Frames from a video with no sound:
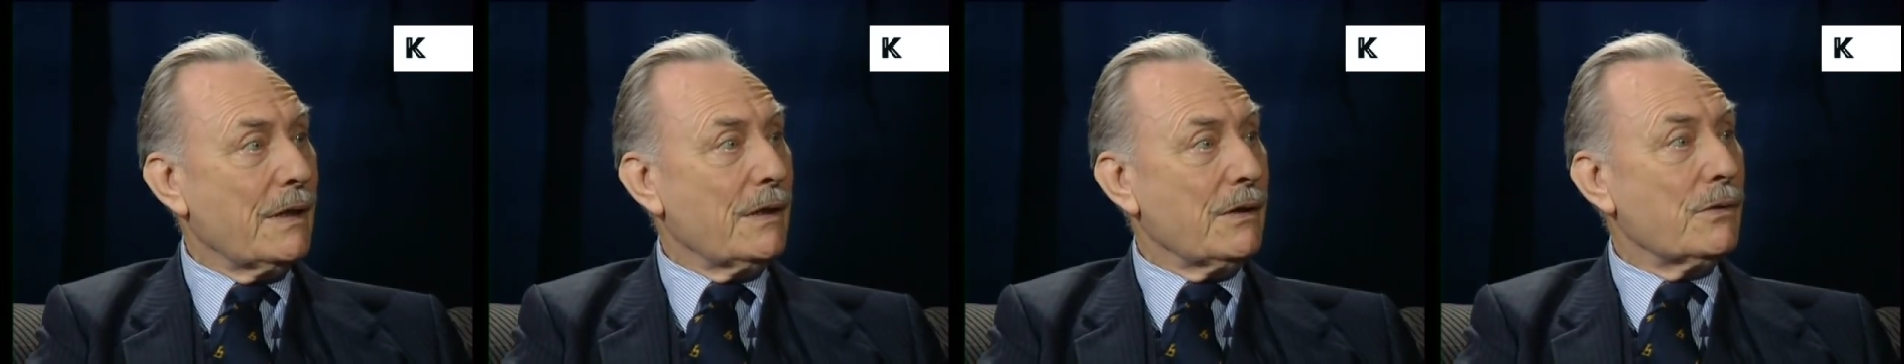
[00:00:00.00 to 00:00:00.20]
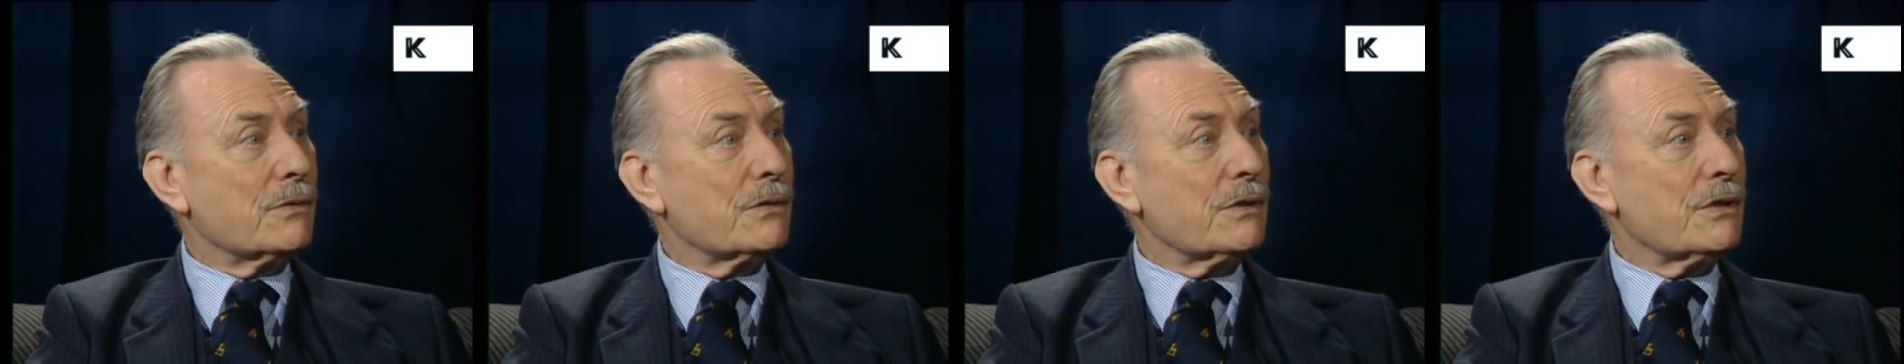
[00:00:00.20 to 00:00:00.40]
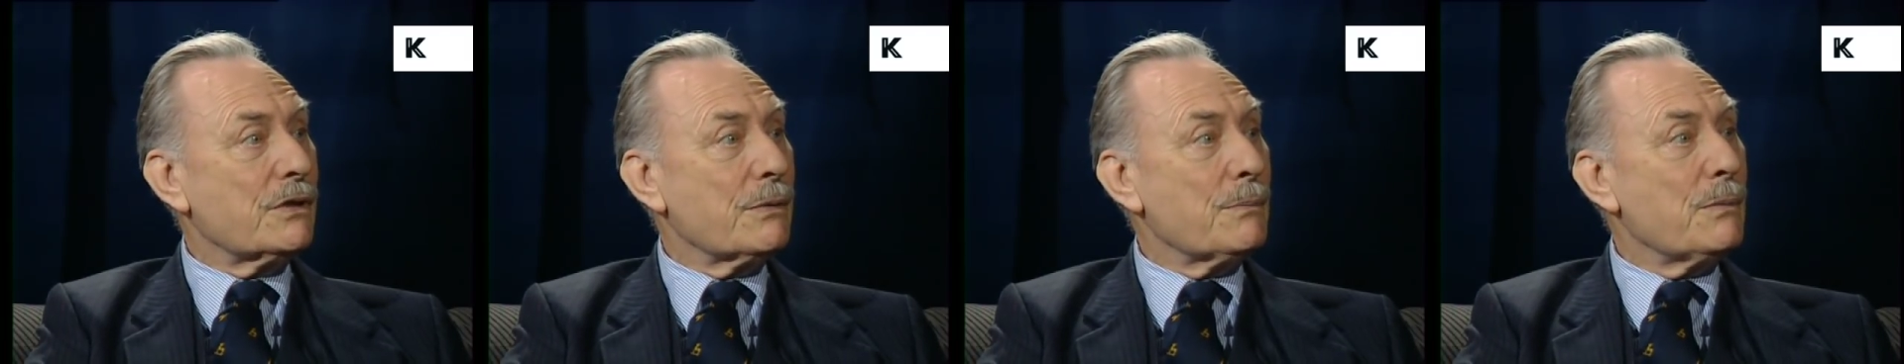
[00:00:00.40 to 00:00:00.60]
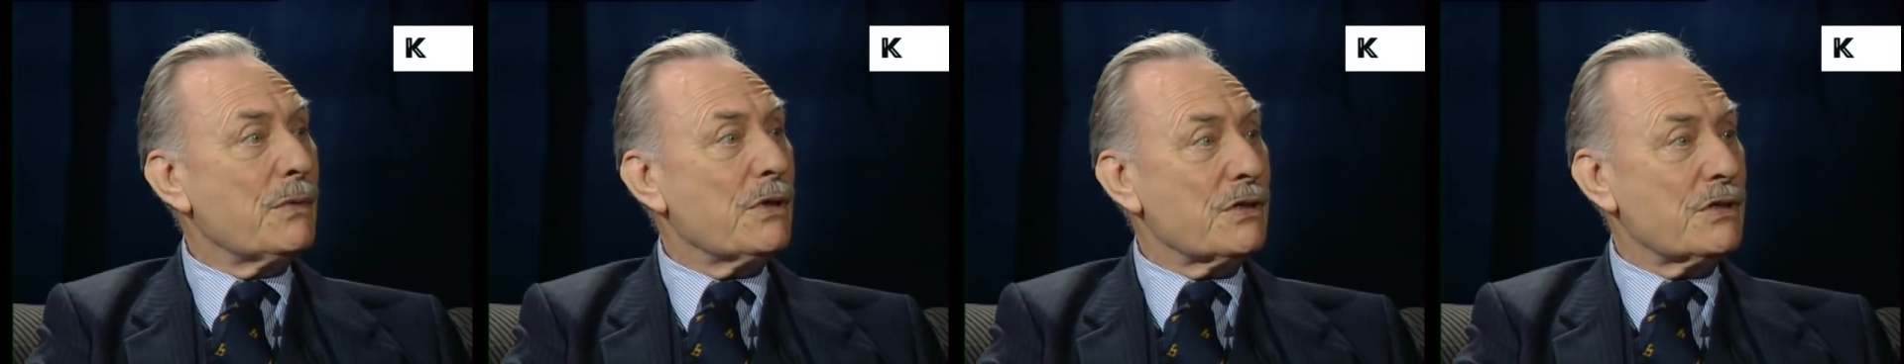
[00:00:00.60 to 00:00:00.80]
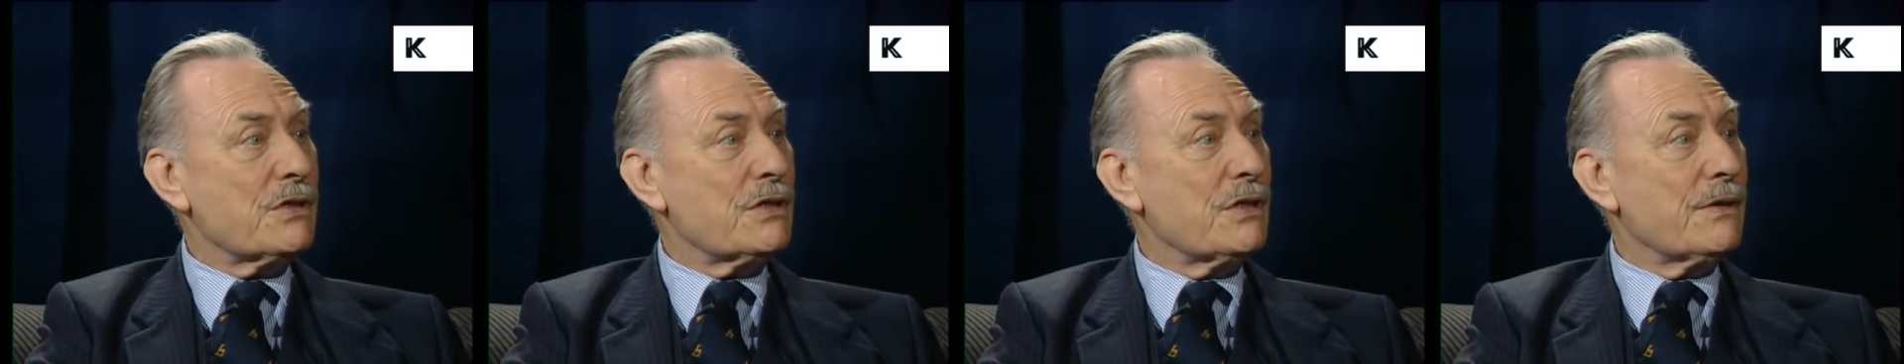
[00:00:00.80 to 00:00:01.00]
You're at the
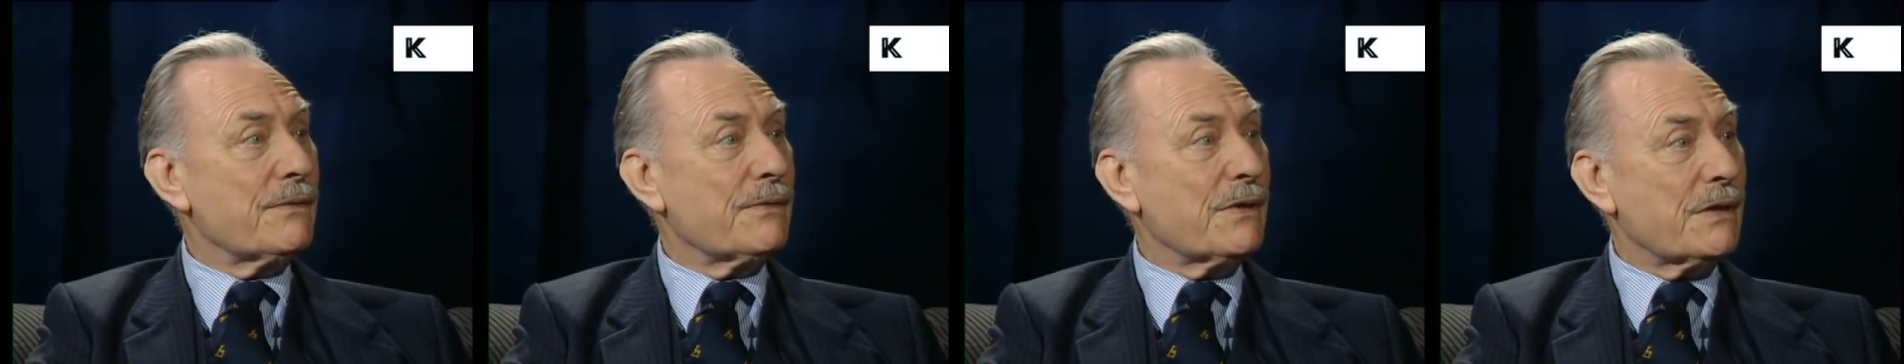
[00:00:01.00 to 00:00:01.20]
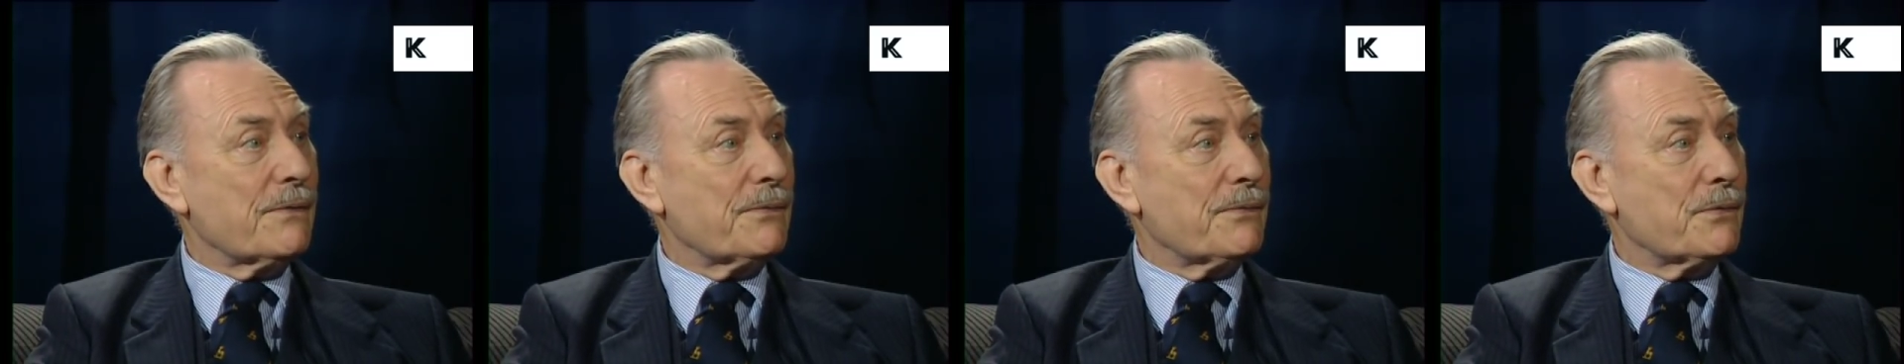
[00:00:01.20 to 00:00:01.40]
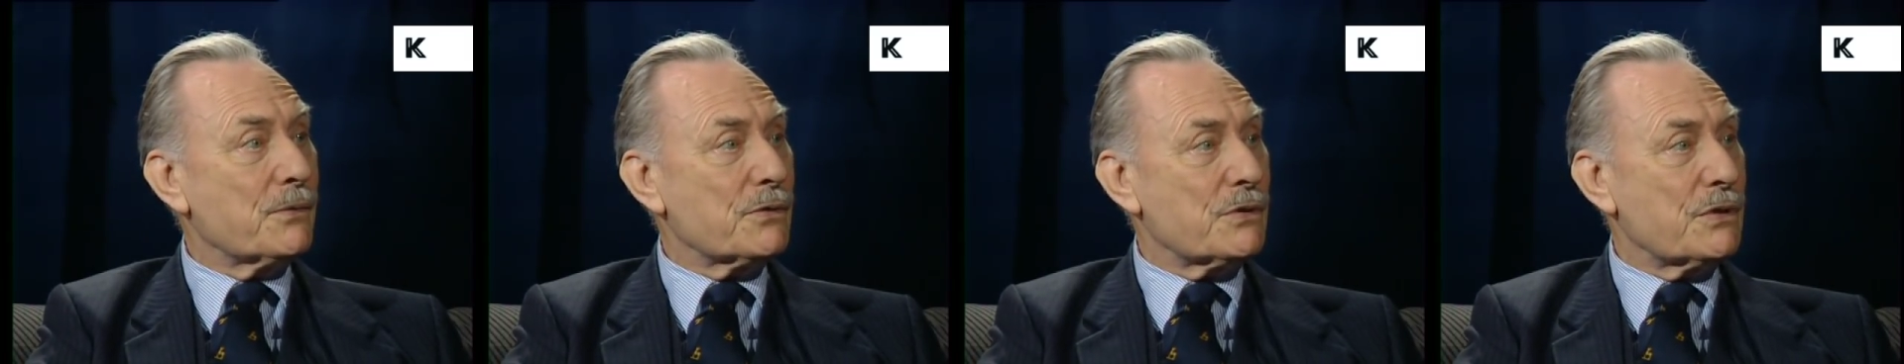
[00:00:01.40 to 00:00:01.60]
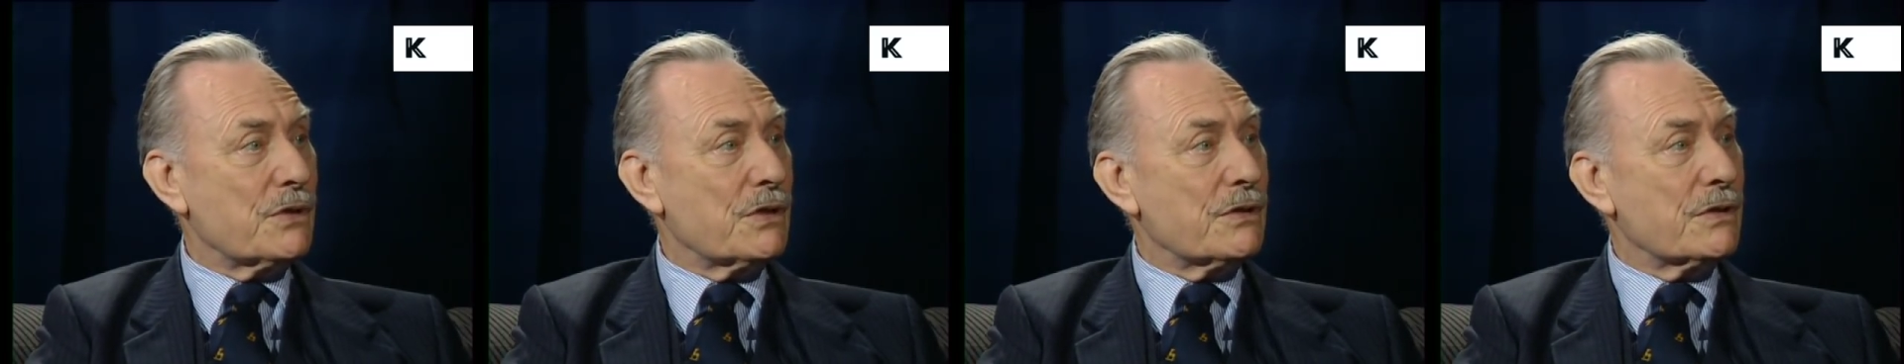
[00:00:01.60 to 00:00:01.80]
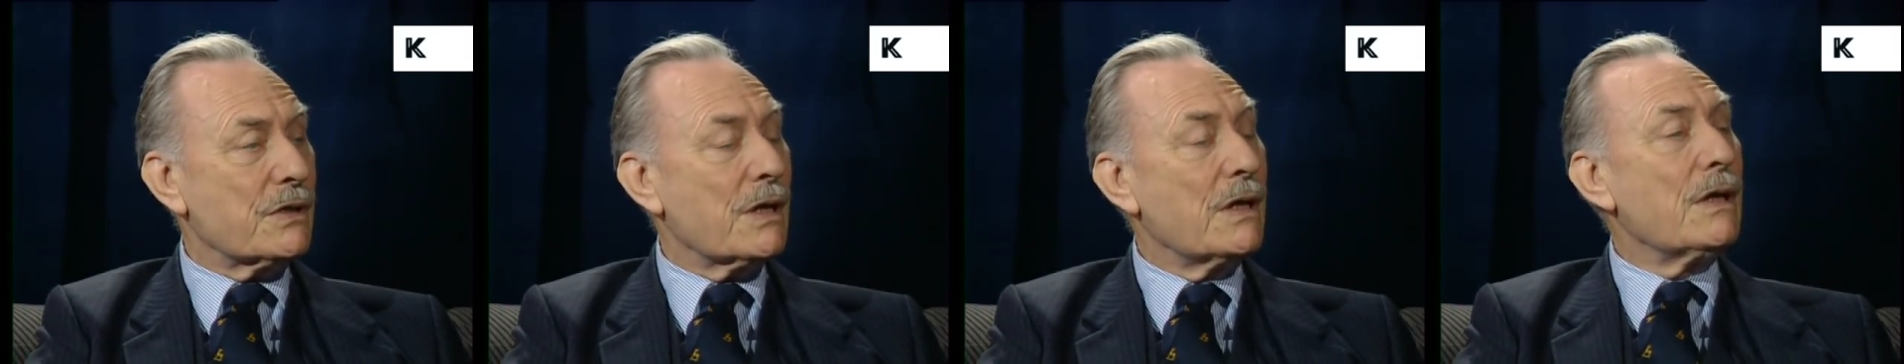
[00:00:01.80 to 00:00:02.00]
mercy of other
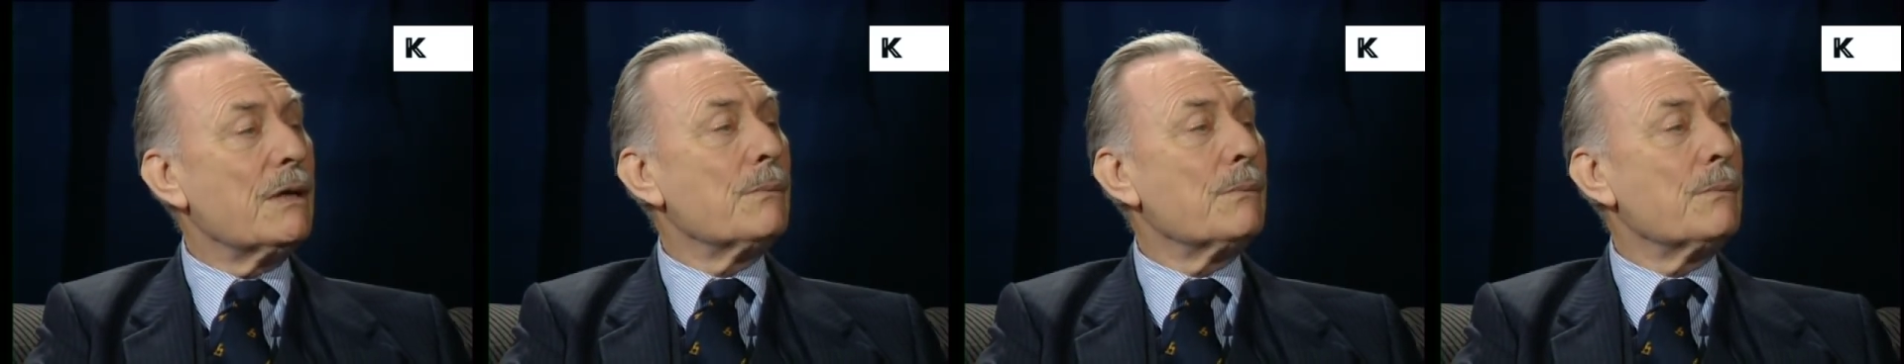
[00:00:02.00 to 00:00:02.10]
forces,